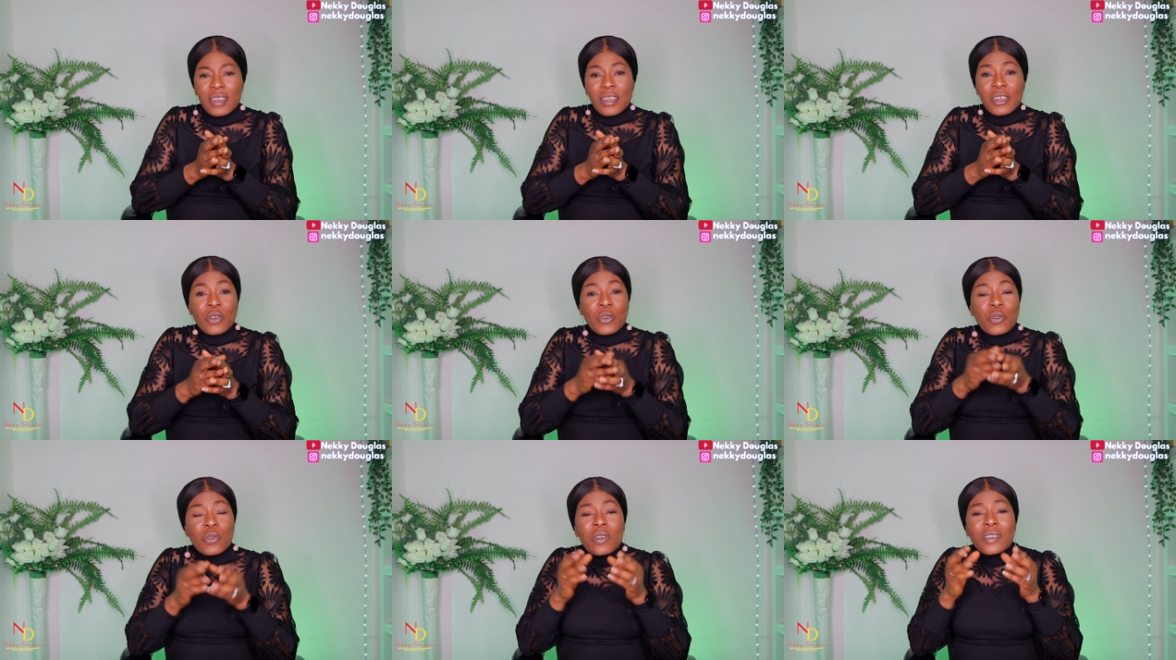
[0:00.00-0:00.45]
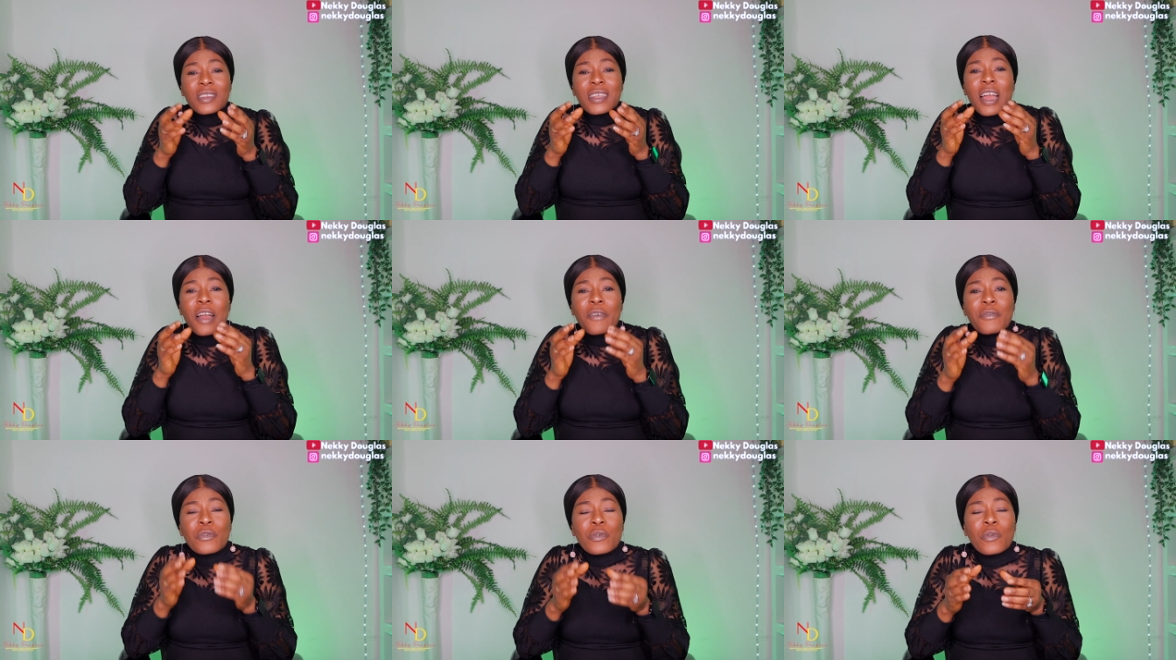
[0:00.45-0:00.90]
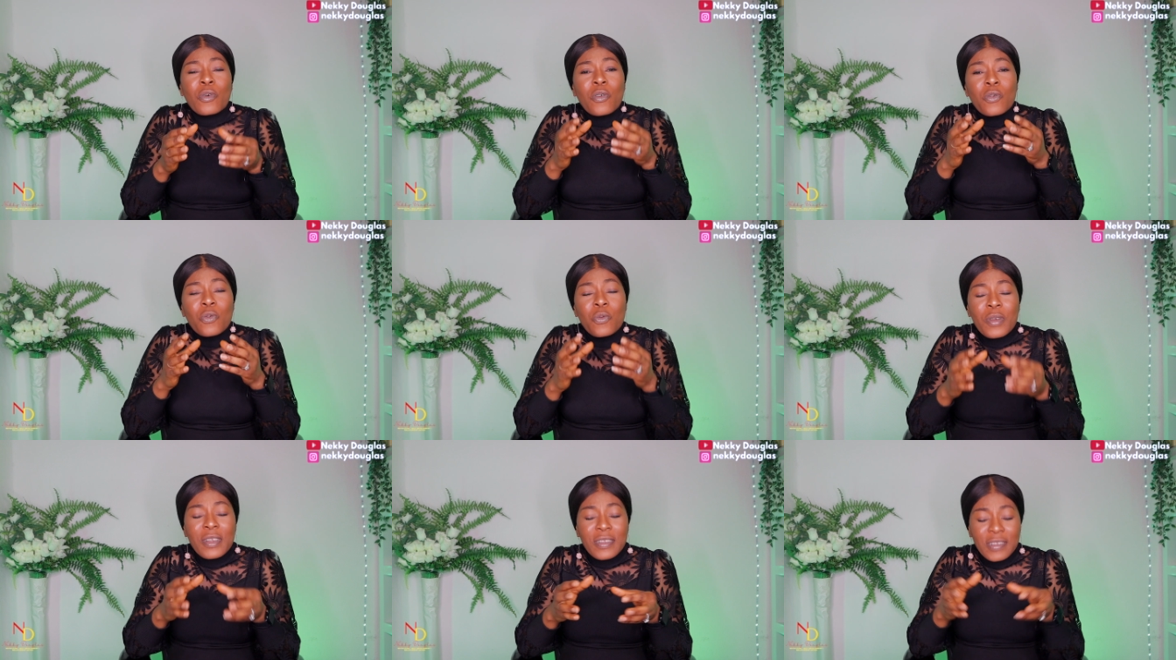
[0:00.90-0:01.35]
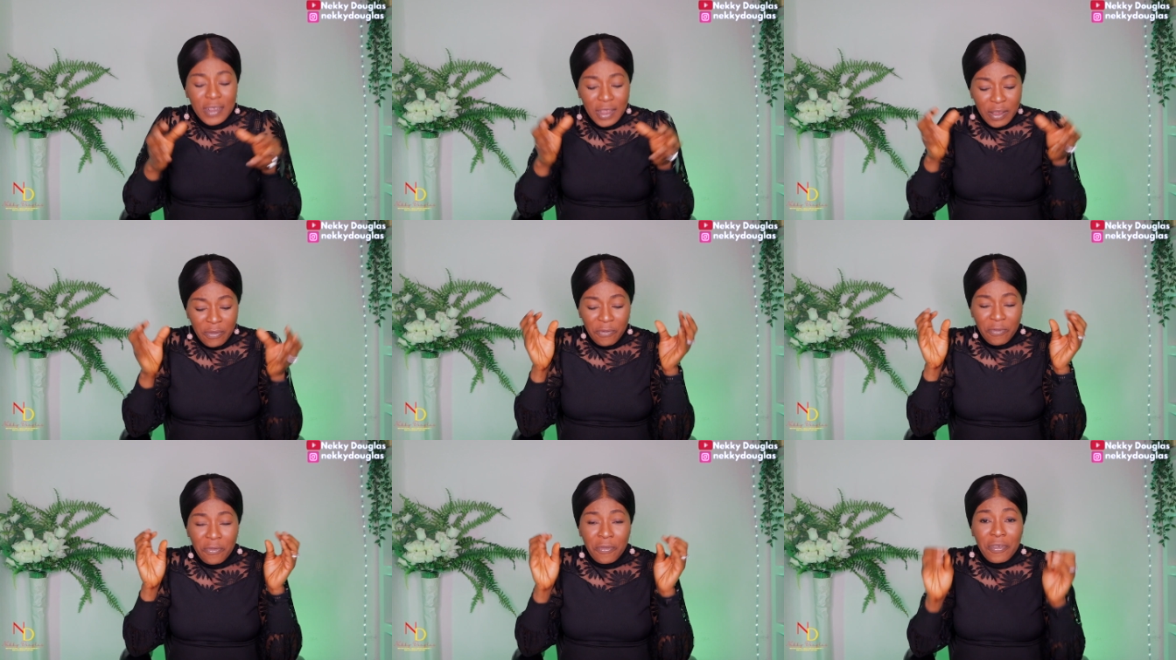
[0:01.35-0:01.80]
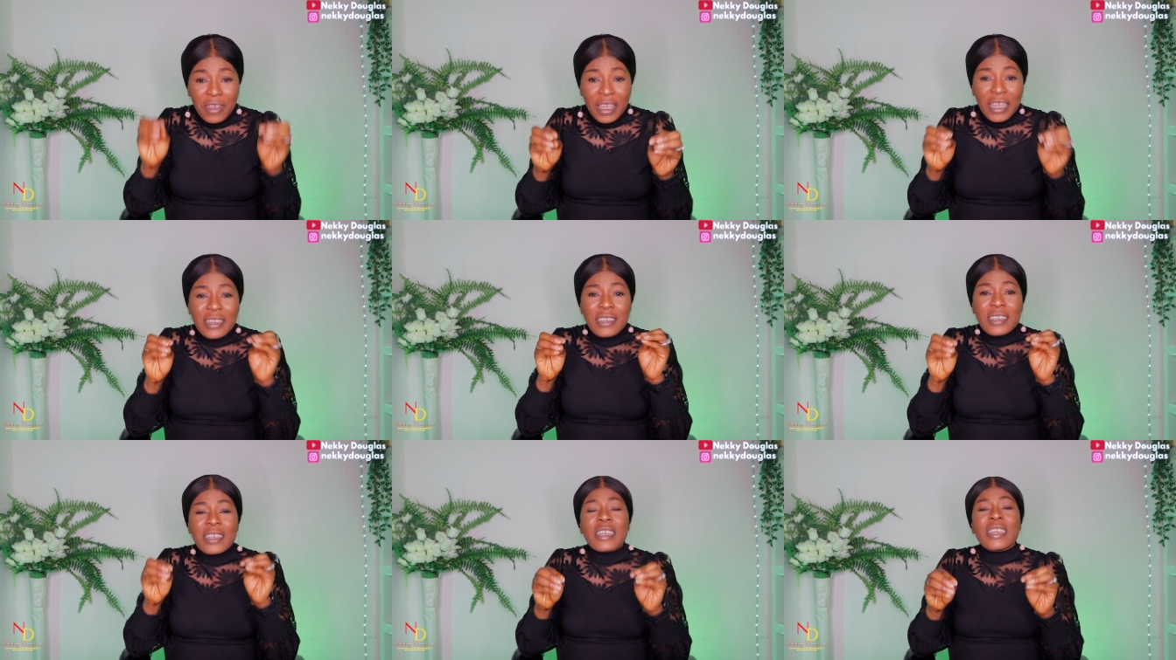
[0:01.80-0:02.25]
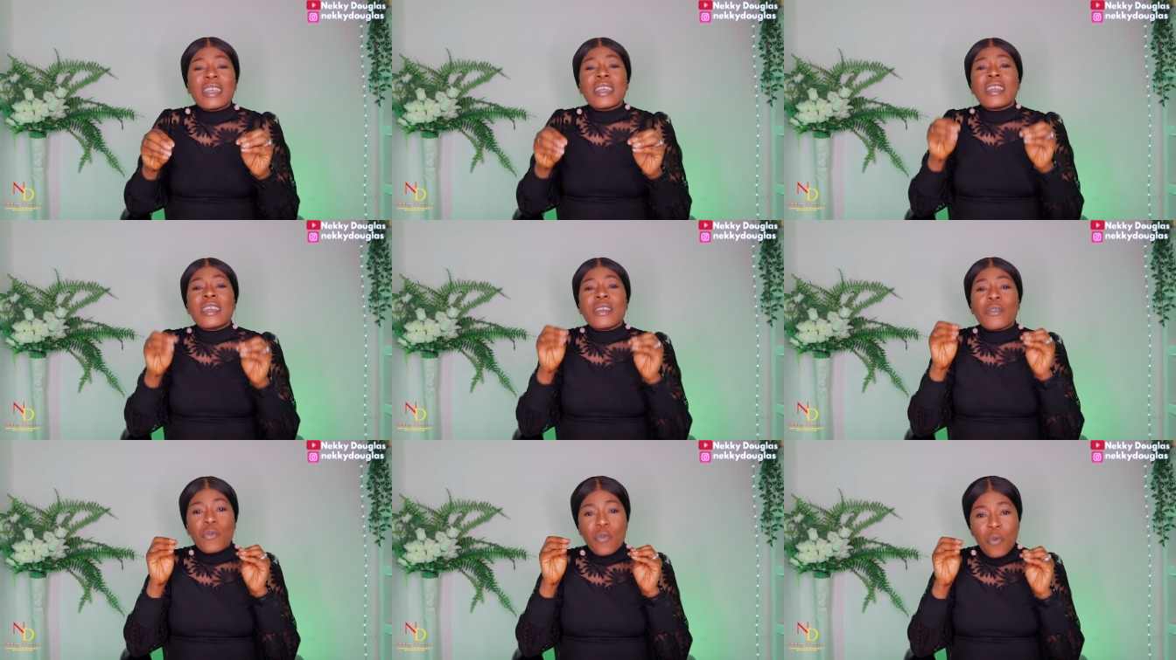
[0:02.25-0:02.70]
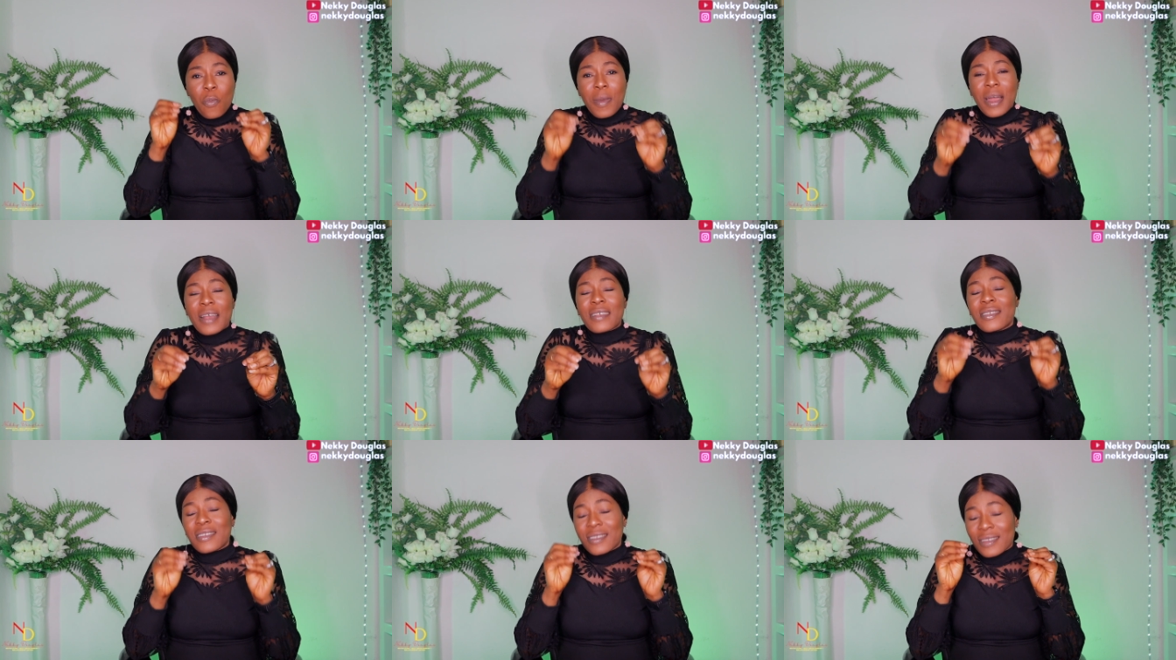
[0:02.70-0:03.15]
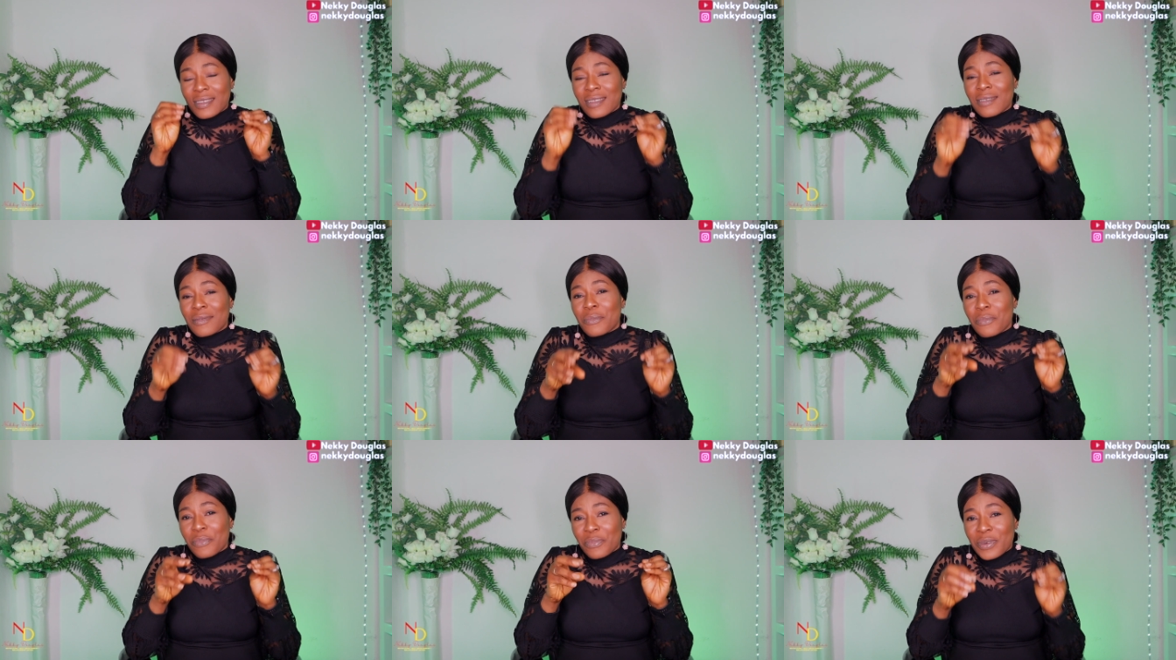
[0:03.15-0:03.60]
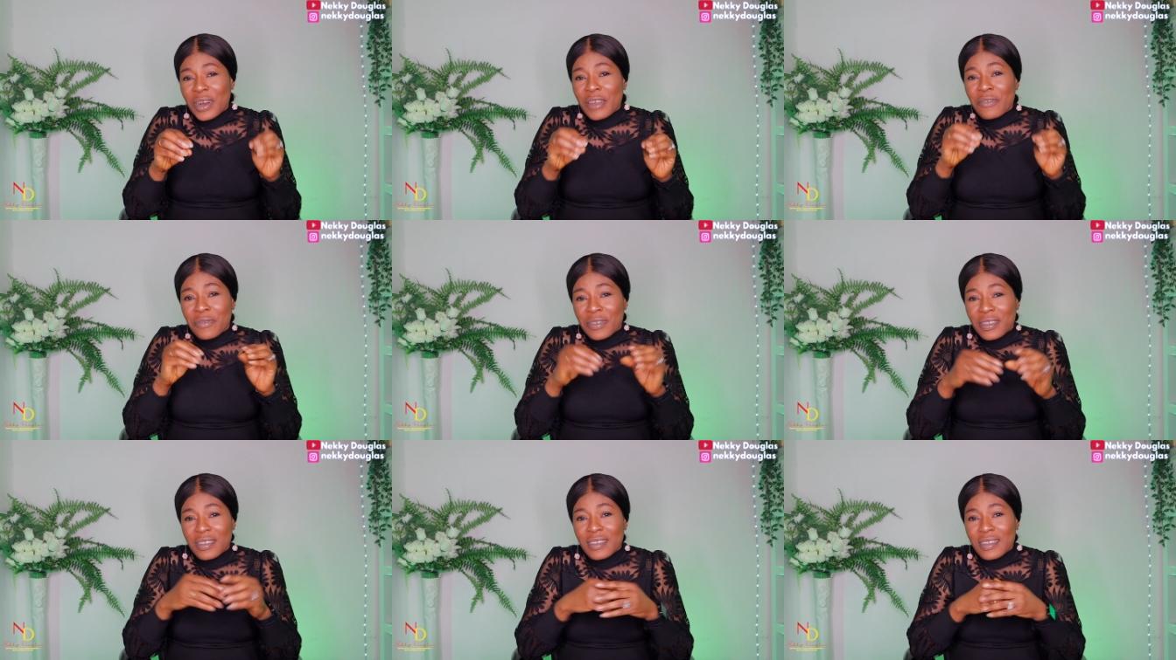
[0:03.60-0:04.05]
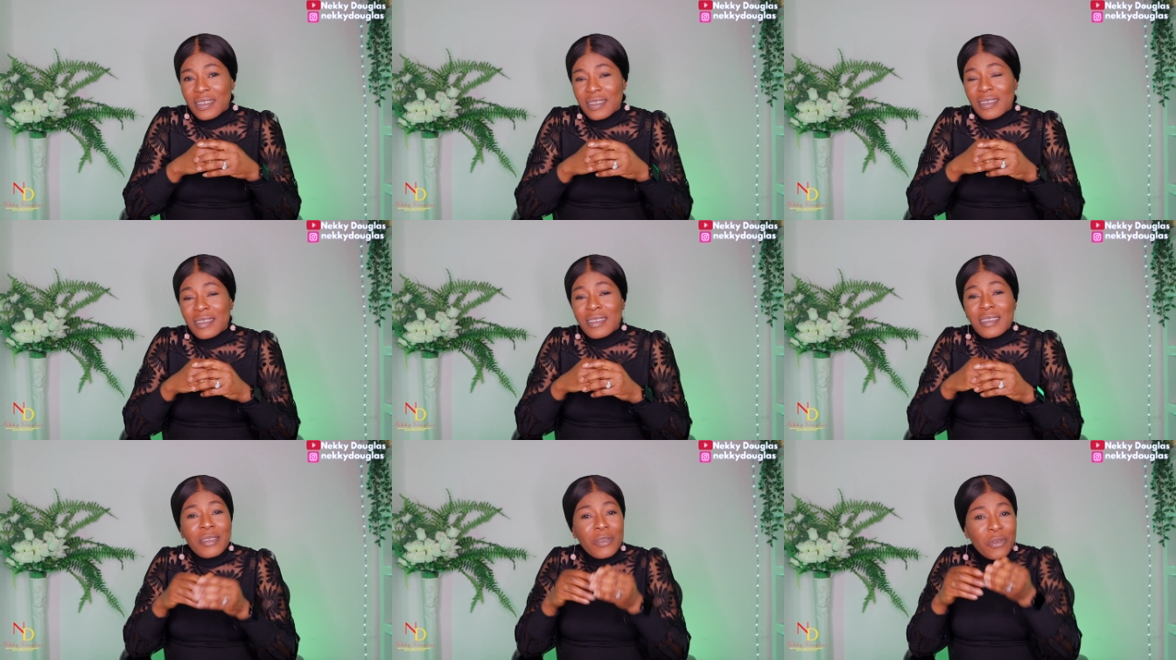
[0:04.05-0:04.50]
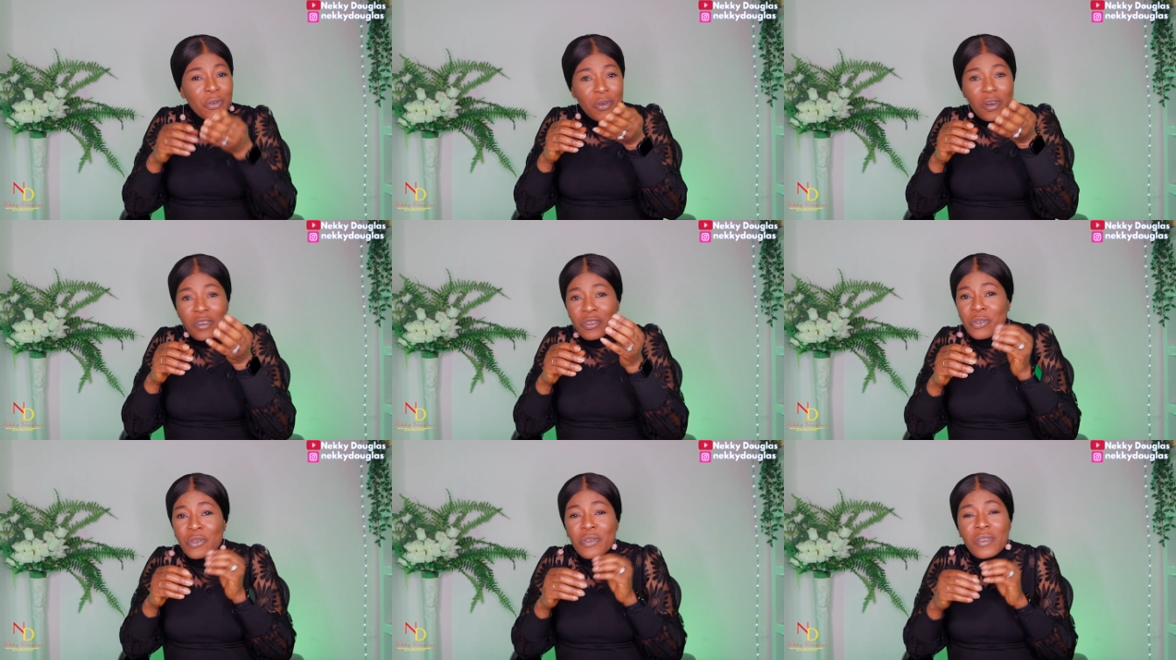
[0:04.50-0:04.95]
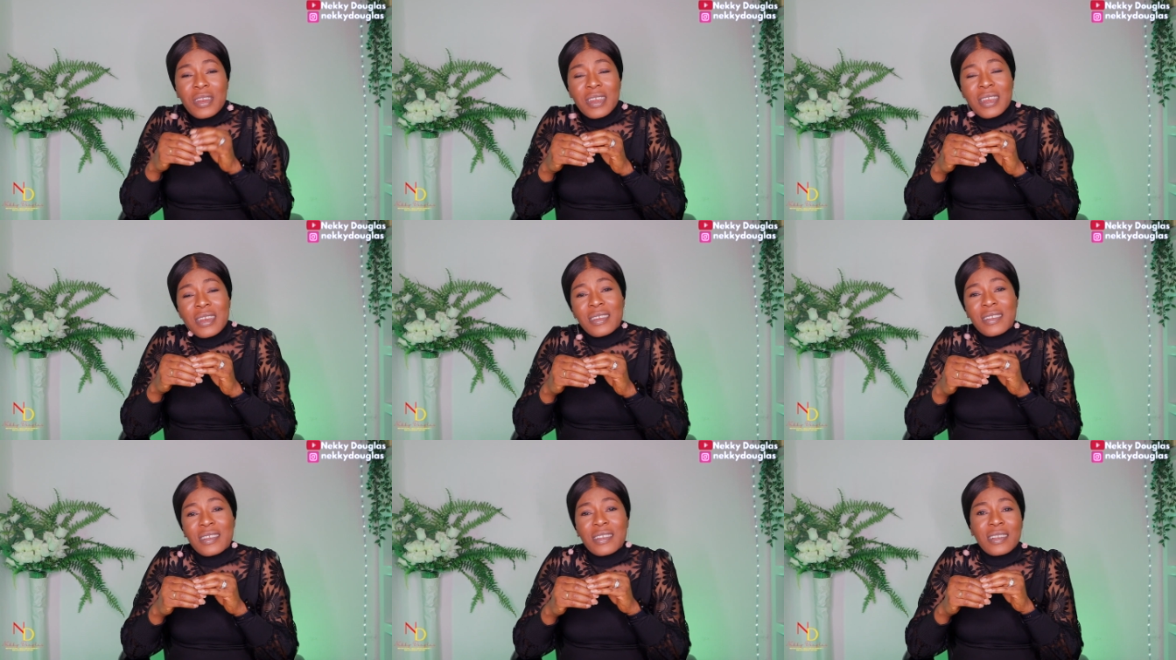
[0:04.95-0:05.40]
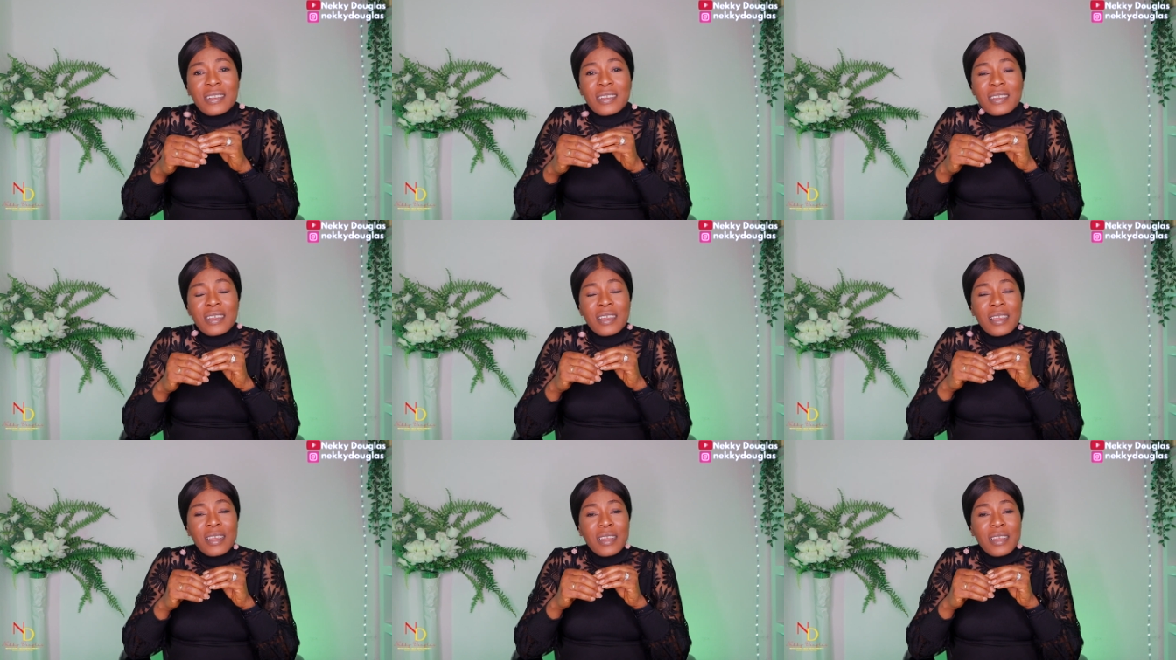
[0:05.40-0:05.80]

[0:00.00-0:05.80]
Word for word: You don't have to always invade woman's privacy. You also need it.